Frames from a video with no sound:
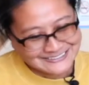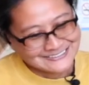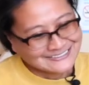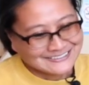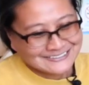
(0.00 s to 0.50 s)

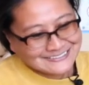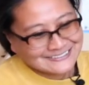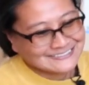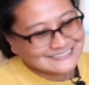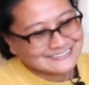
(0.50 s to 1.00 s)

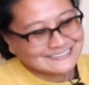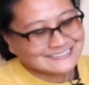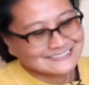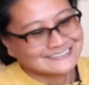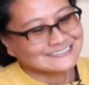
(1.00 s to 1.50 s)

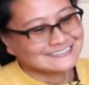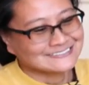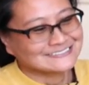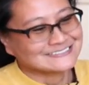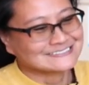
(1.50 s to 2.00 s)

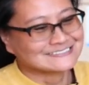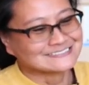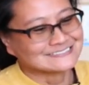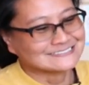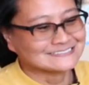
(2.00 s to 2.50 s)

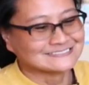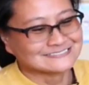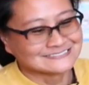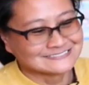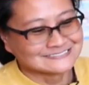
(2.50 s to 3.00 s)

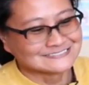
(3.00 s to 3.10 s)
The person shown says nothing.